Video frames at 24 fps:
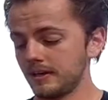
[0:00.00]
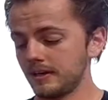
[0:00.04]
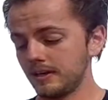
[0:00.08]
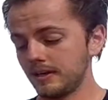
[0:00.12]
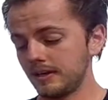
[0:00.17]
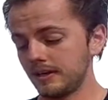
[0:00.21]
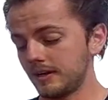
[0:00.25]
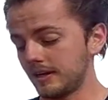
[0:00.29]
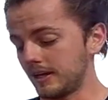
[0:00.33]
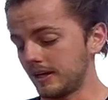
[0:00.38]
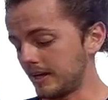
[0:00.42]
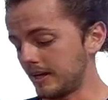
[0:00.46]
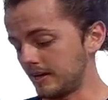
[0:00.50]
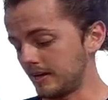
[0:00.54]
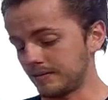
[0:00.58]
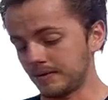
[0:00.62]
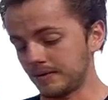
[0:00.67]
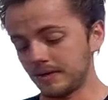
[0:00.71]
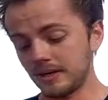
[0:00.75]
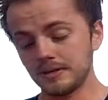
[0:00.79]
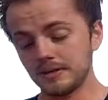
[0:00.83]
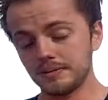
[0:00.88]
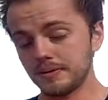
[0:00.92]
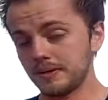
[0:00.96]
Damn,
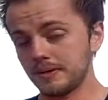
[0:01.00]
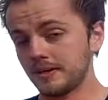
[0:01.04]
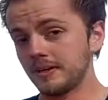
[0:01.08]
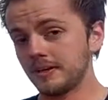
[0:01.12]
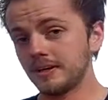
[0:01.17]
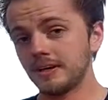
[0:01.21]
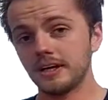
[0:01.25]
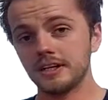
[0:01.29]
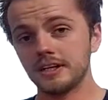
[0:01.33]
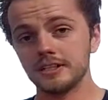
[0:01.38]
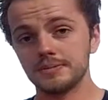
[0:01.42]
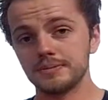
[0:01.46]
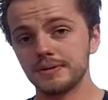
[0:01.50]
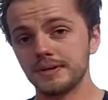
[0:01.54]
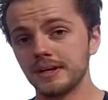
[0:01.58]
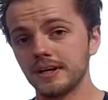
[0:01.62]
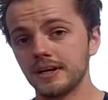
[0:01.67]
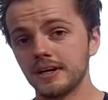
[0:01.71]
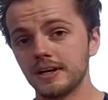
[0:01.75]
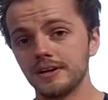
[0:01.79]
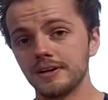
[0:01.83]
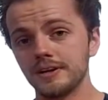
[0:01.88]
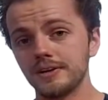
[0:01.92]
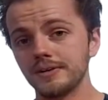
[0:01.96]
and I just been kind of
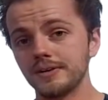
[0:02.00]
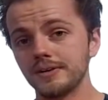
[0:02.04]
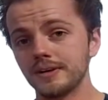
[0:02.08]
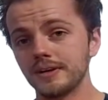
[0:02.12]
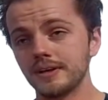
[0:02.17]
doing